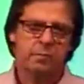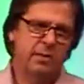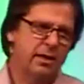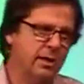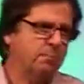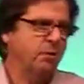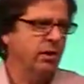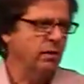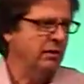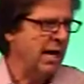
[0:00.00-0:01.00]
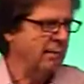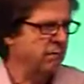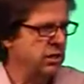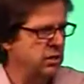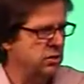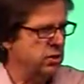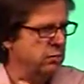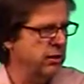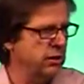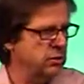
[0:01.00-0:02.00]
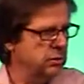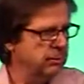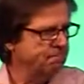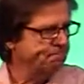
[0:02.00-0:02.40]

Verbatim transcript: But at this particular time of Jesus' ministry,